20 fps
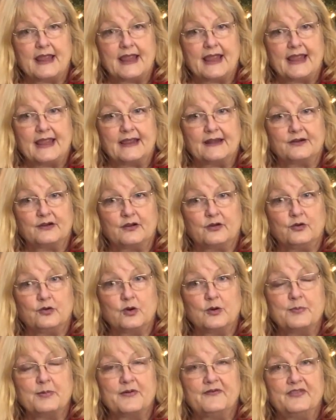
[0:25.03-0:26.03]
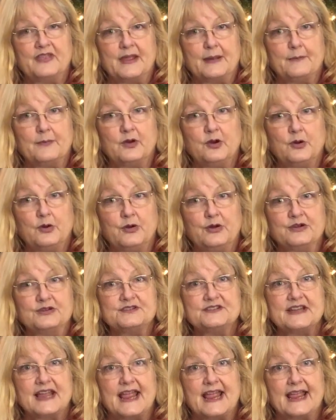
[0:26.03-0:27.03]
and a group of them who
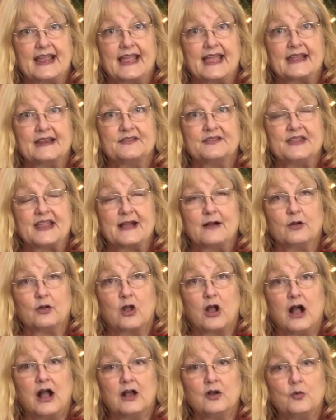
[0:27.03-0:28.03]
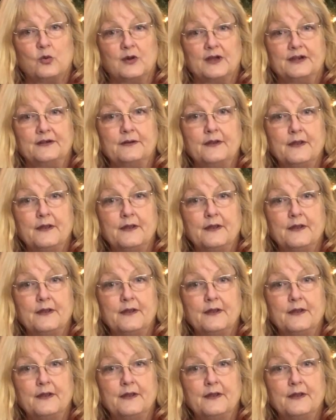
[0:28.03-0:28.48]
used to hang out at the Algonquin,